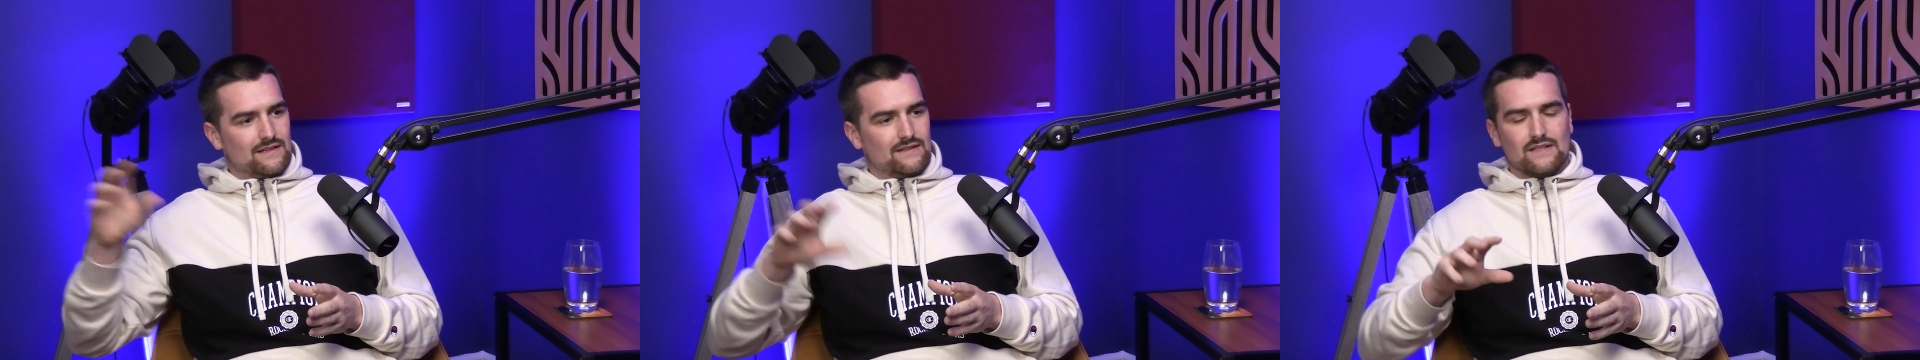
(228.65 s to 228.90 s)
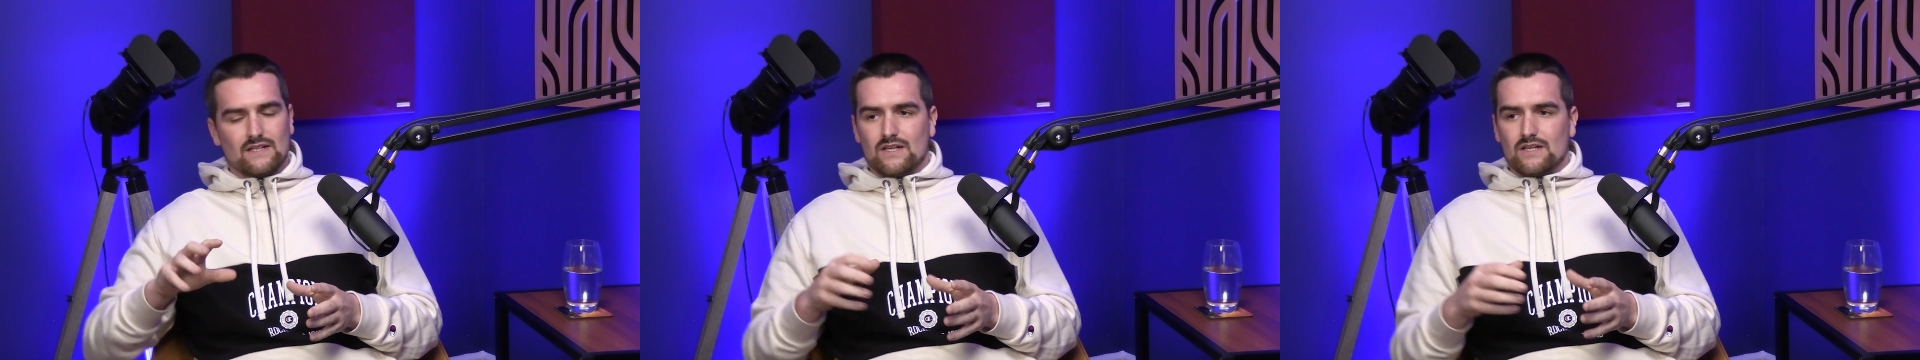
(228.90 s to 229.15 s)

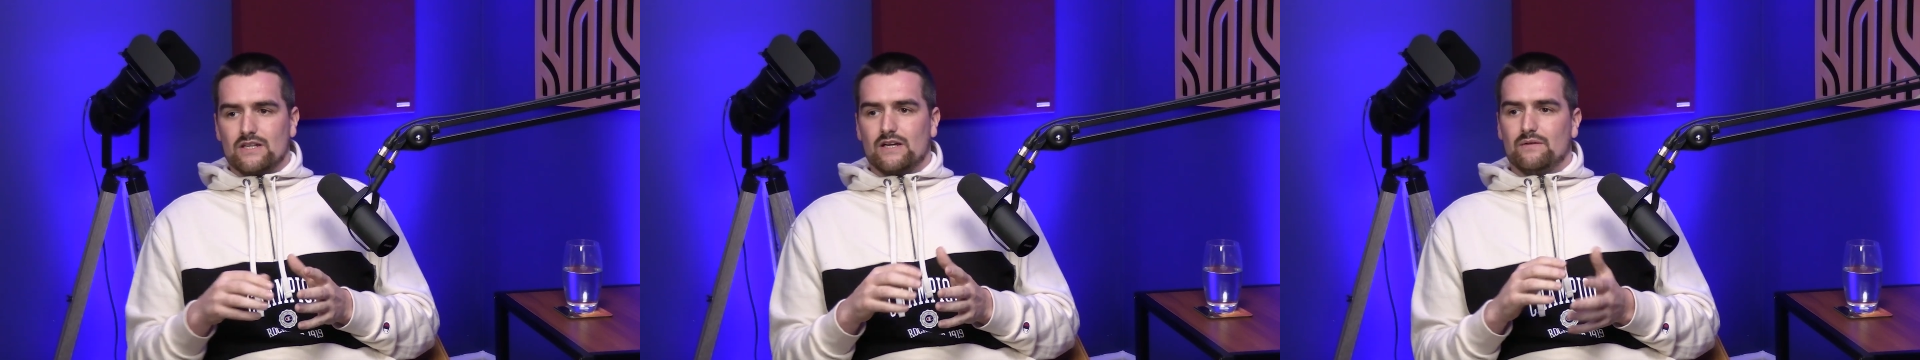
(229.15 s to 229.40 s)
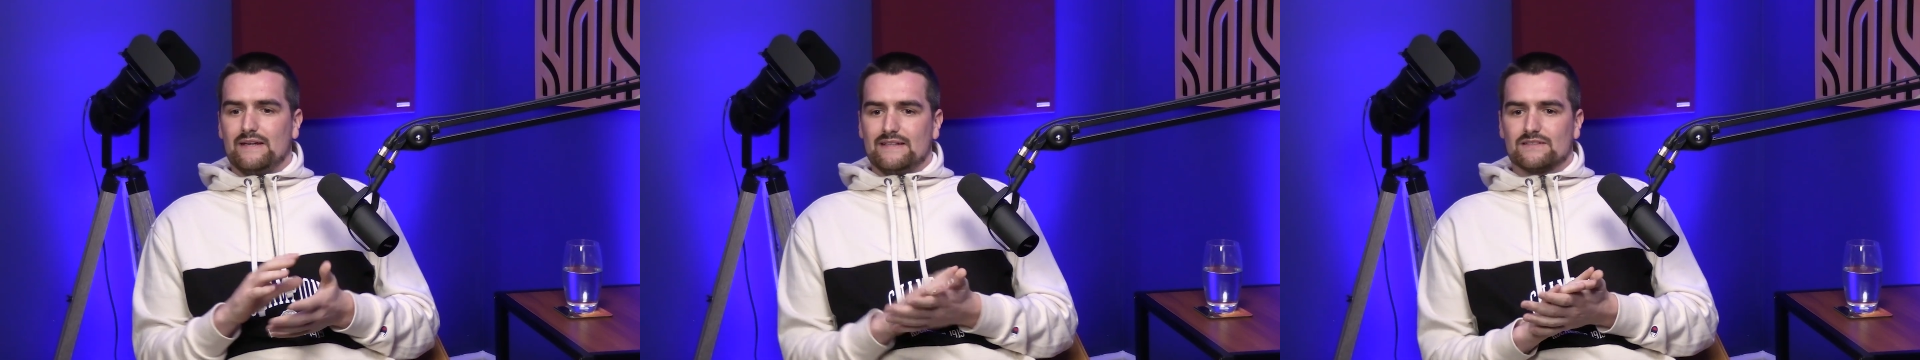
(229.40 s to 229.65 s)
And,
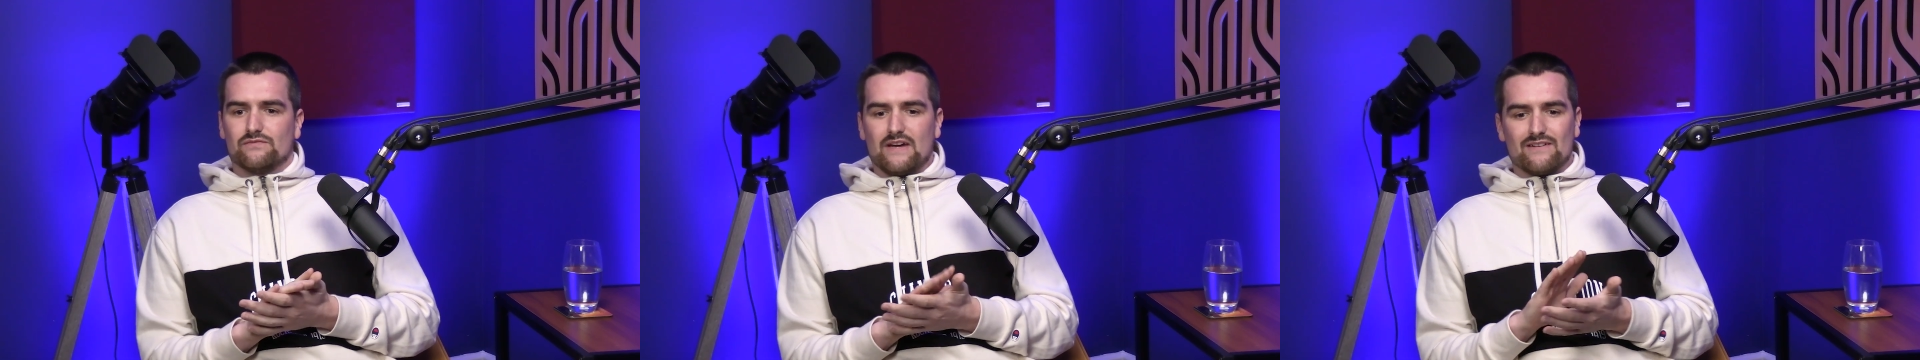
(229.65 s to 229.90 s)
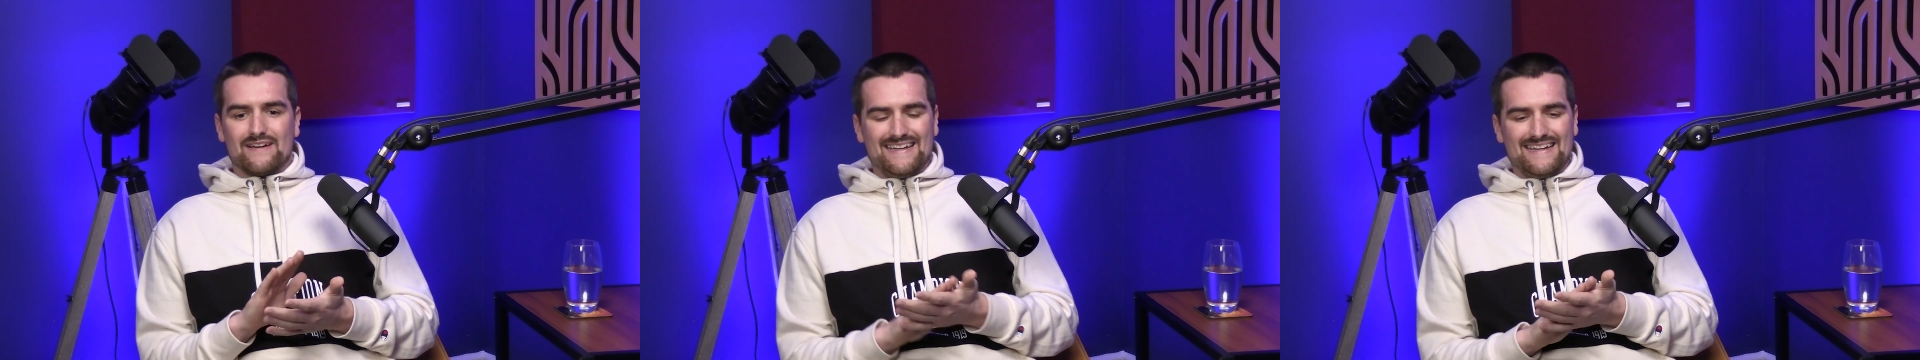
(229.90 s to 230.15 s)
it's
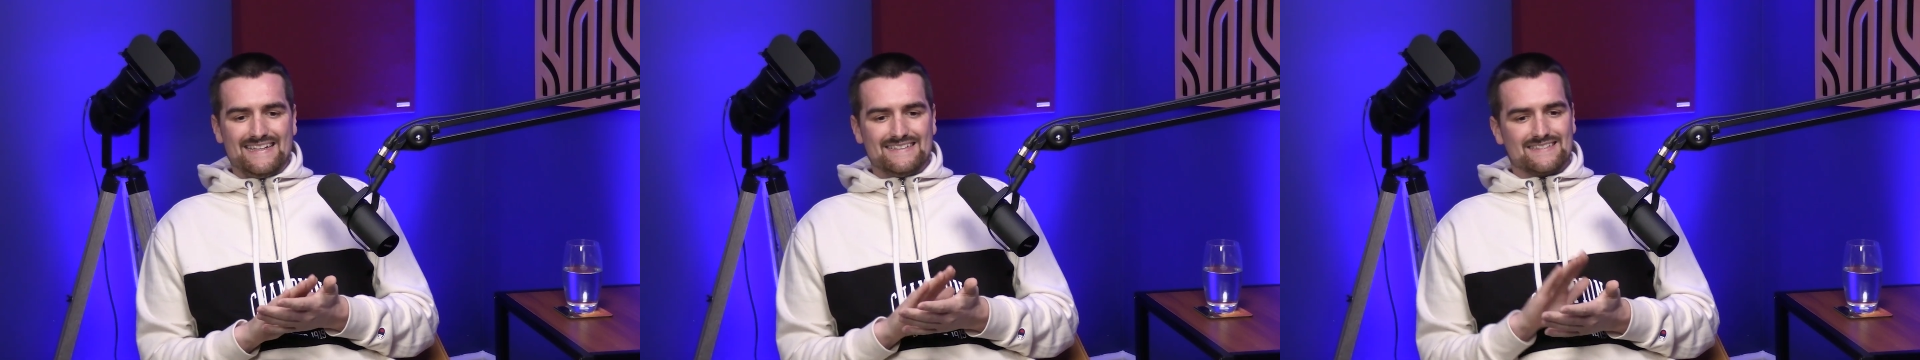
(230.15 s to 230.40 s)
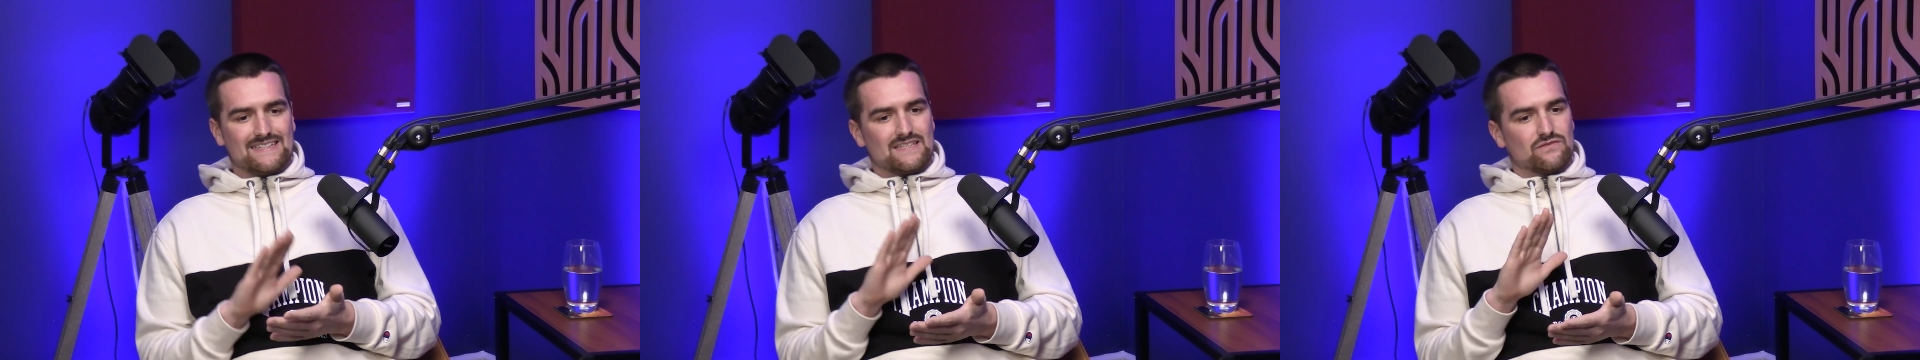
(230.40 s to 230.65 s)
very
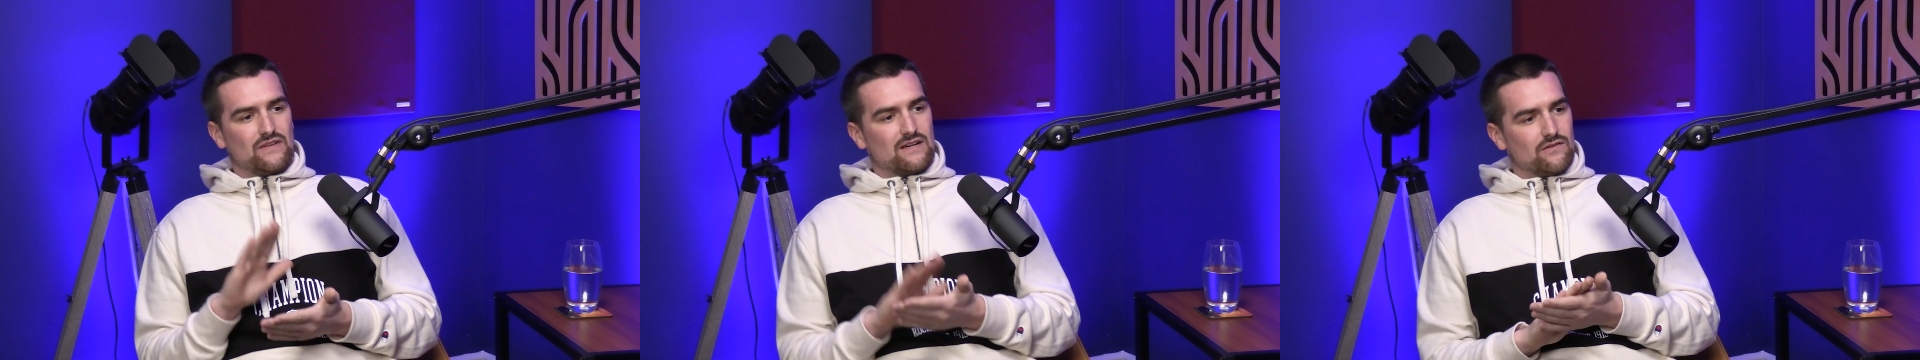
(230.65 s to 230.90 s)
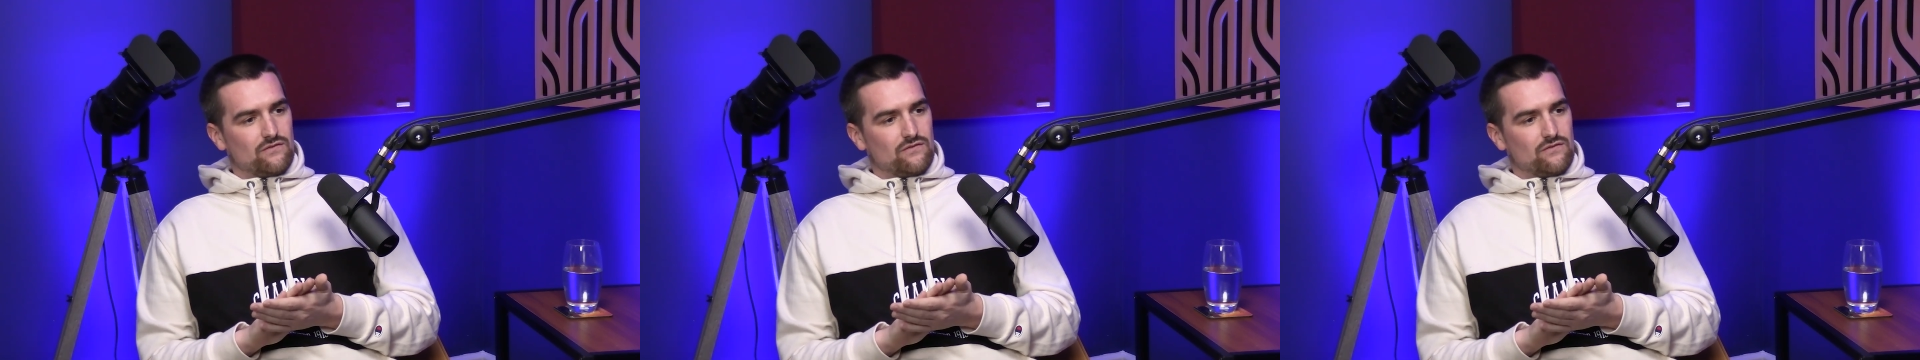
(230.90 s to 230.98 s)
easy and it's very